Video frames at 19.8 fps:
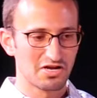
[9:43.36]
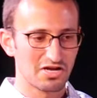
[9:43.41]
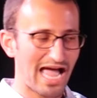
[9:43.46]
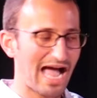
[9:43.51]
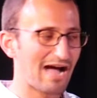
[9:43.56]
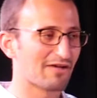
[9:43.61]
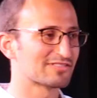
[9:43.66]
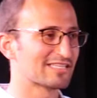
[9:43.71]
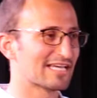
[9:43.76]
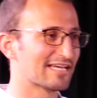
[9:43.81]

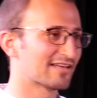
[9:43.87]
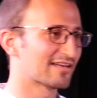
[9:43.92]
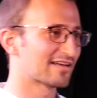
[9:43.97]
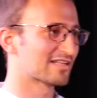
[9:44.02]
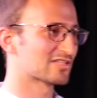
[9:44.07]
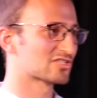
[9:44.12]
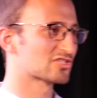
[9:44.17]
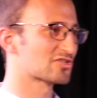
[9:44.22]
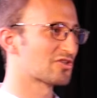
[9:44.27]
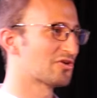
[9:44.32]
outdated
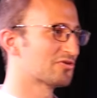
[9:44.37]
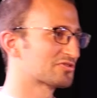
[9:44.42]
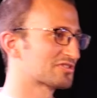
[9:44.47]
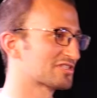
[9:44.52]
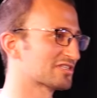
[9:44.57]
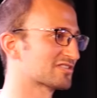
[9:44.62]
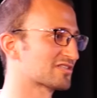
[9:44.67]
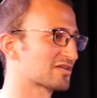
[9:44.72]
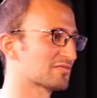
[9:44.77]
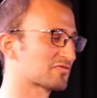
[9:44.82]
and slow
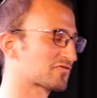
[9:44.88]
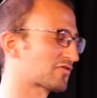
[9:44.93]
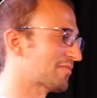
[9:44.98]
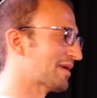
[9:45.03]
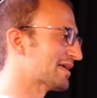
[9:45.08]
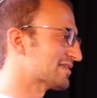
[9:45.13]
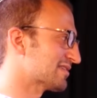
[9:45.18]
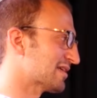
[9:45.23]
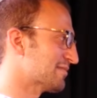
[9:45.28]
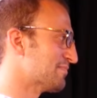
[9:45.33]
systems from
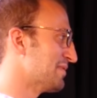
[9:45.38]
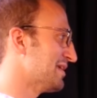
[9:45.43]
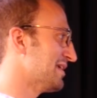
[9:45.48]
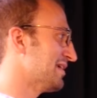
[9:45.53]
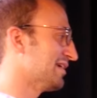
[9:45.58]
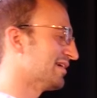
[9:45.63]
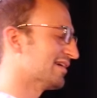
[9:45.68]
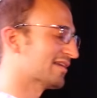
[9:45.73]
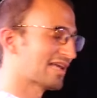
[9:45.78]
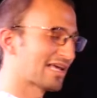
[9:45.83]
SAP
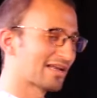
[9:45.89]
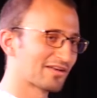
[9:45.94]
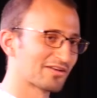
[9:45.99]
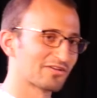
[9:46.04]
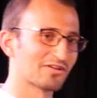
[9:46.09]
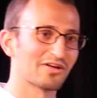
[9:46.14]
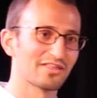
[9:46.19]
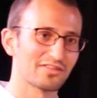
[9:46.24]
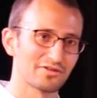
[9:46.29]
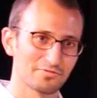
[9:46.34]

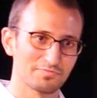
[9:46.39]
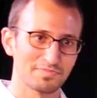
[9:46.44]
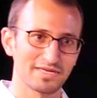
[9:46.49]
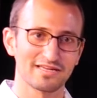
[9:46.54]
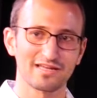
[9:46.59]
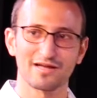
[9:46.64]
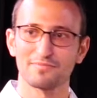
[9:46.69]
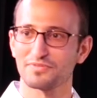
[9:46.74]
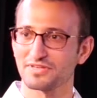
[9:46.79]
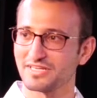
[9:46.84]
and other
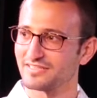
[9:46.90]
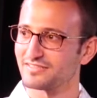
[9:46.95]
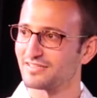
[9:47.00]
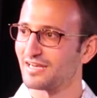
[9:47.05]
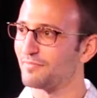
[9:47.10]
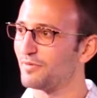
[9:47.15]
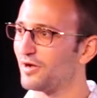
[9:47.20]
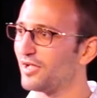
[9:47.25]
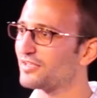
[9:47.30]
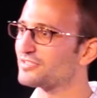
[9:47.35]
big companies, and
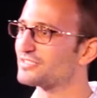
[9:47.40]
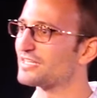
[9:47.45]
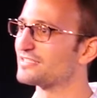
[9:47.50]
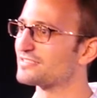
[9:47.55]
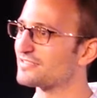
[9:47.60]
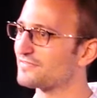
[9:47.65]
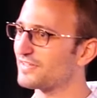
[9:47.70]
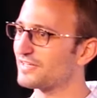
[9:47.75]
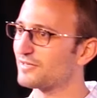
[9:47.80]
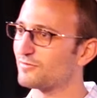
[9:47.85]
I
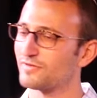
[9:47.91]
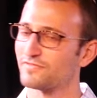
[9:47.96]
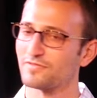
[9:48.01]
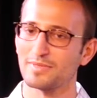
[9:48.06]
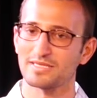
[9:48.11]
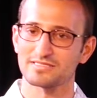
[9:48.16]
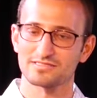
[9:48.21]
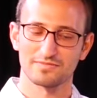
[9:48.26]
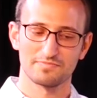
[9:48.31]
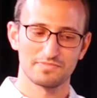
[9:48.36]
apologize if anyone
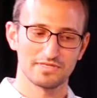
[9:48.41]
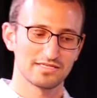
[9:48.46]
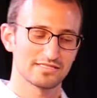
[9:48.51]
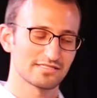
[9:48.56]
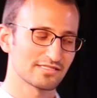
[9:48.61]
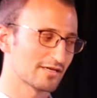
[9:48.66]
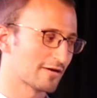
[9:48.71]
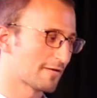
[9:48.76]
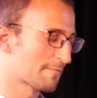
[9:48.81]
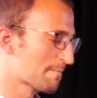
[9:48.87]
from SAP
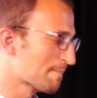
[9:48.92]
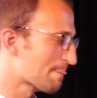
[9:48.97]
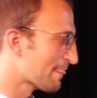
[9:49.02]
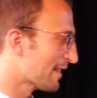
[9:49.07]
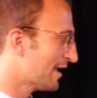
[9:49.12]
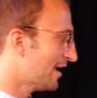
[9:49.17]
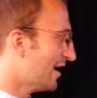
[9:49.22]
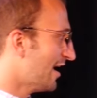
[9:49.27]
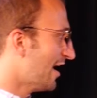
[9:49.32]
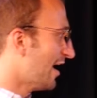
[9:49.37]
is here.
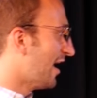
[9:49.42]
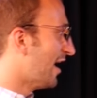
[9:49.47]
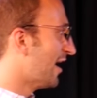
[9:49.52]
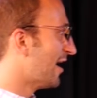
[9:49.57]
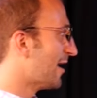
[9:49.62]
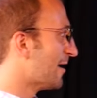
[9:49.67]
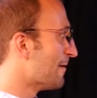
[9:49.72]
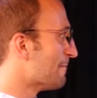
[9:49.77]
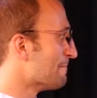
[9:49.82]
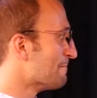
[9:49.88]

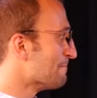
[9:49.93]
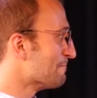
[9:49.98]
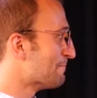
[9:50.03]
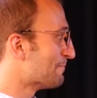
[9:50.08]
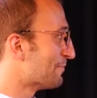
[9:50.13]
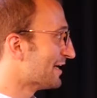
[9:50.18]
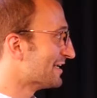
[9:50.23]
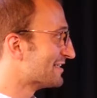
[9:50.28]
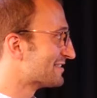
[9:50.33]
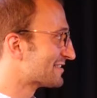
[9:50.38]

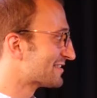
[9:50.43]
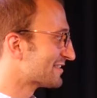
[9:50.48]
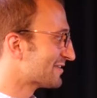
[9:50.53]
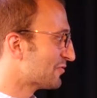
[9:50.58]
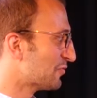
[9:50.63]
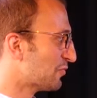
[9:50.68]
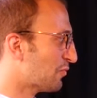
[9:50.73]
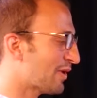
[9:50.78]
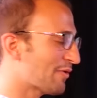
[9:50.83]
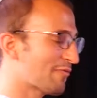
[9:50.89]
But
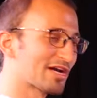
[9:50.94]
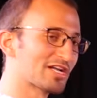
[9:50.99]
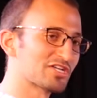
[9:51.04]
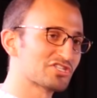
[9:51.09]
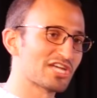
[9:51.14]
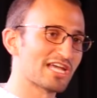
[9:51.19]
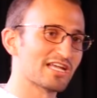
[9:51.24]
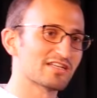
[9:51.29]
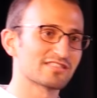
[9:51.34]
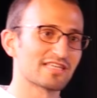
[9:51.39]
we want to
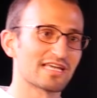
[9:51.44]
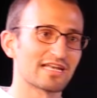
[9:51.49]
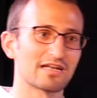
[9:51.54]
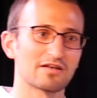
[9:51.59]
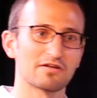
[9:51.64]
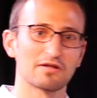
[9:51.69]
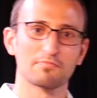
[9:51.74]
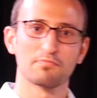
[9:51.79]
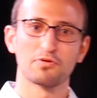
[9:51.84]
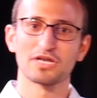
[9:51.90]
change that,
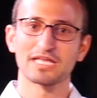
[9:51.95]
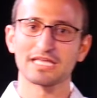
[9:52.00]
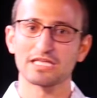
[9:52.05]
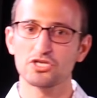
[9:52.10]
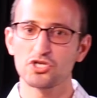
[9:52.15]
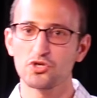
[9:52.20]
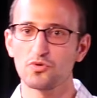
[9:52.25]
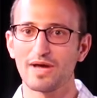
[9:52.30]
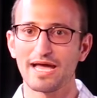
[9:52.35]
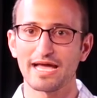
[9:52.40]
and putting
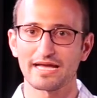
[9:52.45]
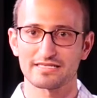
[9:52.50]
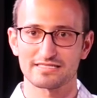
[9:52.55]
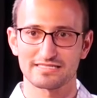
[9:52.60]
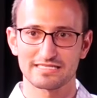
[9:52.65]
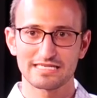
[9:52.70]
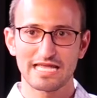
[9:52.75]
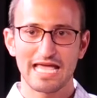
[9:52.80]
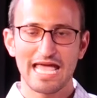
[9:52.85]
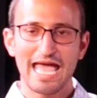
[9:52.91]
in UX
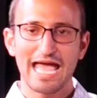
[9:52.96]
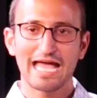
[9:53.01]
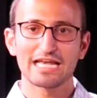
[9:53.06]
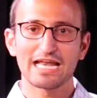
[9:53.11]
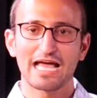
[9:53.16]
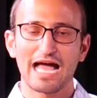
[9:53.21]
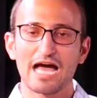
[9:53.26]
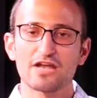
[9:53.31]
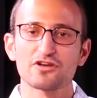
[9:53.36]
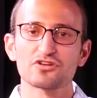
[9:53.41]
and
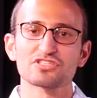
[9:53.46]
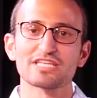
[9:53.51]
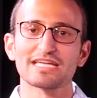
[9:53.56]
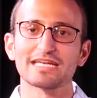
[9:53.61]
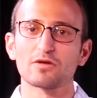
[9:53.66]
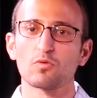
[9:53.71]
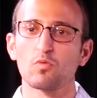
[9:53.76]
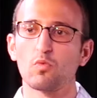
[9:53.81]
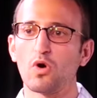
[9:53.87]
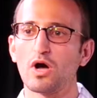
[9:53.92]

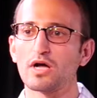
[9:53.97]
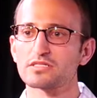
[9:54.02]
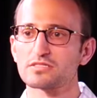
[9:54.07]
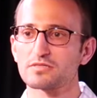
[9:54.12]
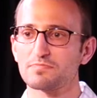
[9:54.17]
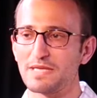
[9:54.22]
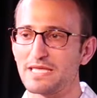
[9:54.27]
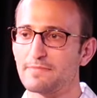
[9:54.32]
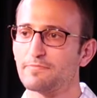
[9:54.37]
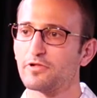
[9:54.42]
understanding
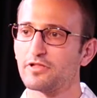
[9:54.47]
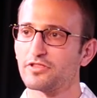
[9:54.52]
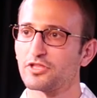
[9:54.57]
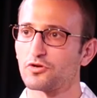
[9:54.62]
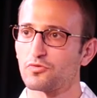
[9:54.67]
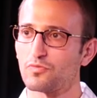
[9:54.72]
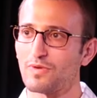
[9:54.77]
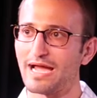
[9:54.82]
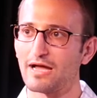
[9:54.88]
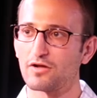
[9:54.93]
what people on the
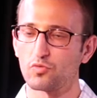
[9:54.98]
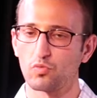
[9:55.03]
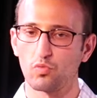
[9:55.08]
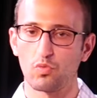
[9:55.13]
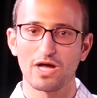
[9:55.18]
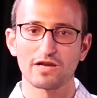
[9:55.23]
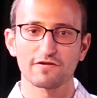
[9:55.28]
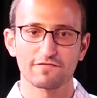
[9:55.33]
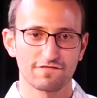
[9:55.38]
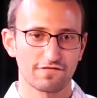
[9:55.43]
ground
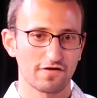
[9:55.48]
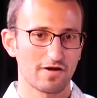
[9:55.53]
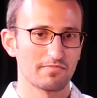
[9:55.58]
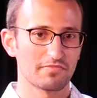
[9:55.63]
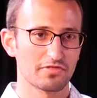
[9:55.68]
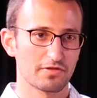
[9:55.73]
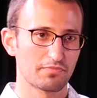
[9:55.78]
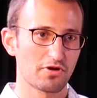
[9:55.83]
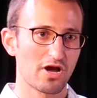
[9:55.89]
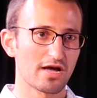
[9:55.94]
want
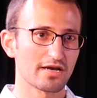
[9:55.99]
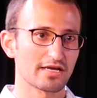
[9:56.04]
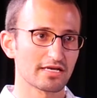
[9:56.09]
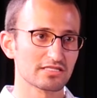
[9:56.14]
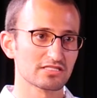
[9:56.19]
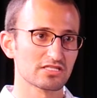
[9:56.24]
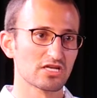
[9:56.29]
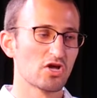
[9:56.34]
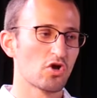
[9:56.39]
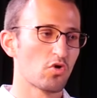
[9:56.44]
from the
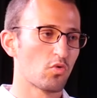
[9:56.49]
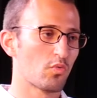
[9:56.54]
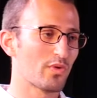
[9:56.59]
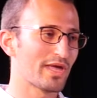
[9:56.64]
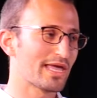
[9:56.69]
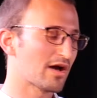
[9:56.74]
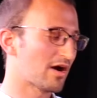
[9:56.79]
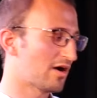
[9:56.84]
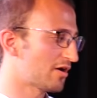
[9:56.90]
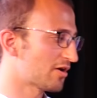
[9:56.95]
products.
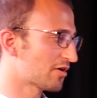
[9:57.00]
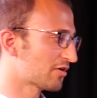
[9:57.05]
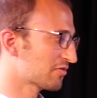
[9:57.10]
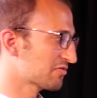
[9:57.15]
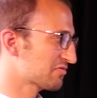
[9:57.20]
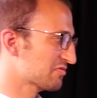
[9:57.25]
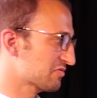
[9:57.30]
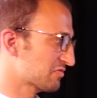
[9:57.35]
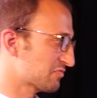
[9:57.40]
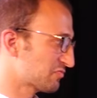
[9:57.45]
We
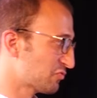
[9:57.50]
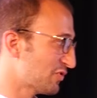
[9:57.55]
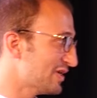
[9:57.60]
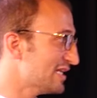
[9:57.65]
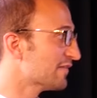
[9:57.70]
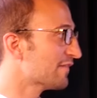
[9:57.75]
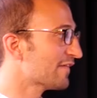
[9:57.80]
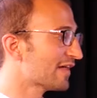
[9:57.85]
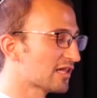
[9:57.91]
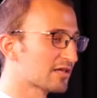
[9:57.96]
are
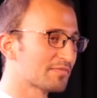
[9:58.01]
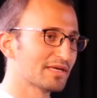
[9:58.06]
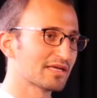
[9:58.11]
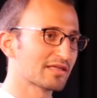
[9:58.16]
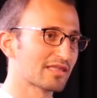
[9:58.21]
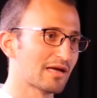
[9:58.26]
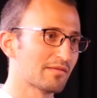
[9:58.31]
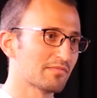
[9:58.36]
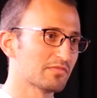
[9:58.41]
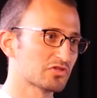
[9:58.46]

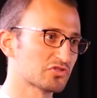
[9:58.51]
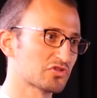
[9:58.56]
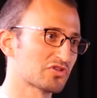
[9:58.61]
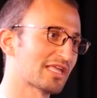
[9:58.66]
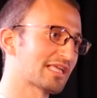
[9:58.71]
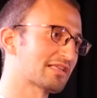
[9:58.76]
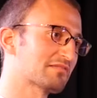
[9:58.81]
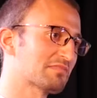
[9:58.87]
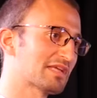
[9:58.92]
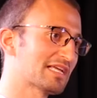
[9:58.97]
redeveloping them so
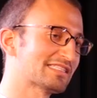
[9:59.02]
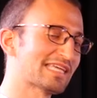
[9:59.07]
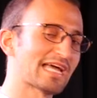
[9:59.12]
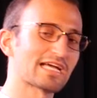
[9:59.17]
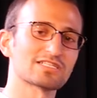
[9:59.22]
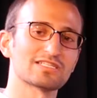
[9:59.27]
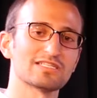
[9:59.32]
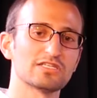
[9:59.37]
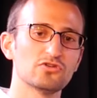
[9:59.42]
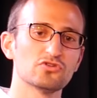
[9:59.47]
that it's
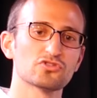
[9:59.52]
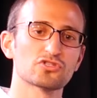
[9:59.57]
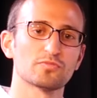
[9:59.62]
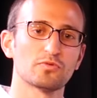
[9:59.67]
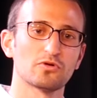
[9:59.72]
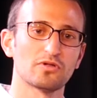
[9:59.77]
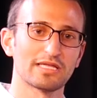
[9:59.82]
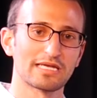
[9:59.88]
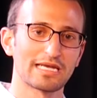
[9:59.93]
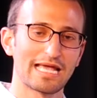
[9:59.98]
actually
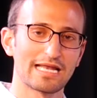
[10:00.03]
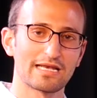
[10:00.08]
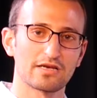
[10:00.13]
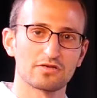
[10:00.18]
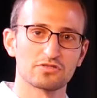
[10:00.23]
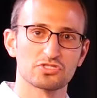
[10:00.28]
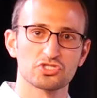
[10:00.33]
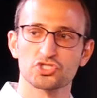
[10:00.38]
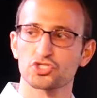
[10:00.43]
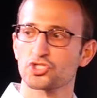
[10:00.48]
usable and
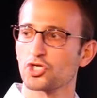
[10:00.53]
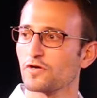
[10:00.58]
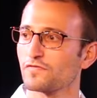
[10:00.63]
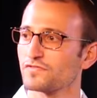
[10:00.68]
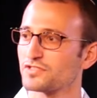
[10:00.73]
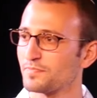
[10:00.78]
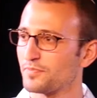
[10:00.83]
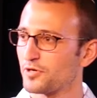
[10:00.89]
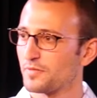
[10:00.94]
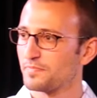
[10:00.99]

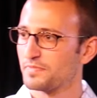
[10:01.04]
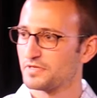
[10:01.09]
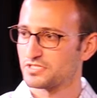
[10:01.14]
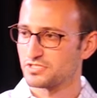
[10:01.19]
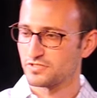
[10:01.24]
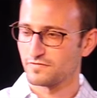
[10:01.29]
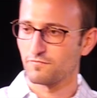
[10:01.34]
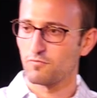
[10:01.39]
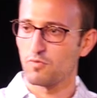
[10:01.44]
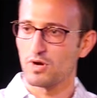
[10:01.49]
serves the
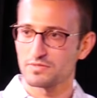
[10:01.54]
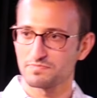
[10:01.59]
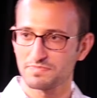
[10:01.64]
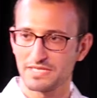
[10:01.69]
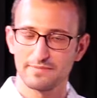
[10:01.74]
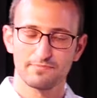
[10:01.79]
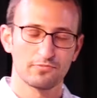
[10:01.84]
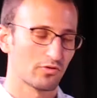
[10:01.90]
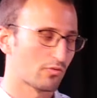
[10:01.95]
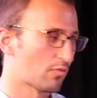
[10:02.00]
purpose of what
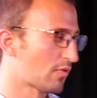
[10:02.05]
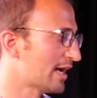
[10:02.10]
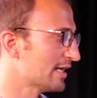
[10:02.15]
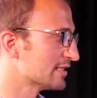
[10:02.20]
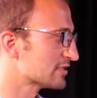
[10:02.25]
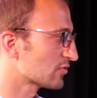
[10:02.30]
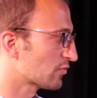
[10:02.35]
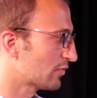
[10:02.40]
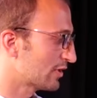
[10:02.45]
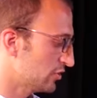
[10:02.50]
people
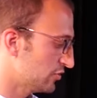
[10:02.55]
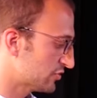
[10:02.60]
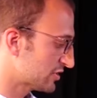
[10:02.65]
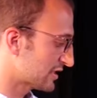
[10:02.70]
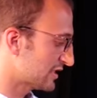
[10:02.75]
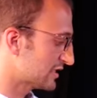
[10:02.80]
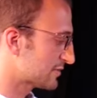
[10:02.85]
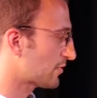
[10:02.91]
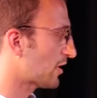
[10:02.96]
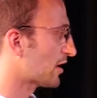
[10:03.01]
want when using
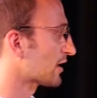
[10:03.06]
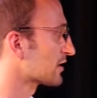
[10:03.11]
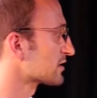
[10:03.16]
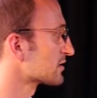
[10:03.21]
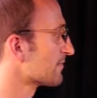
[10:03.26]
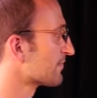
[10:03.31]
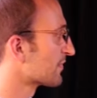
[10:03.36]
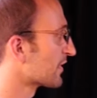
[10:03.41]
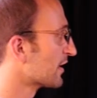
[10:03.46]
these products.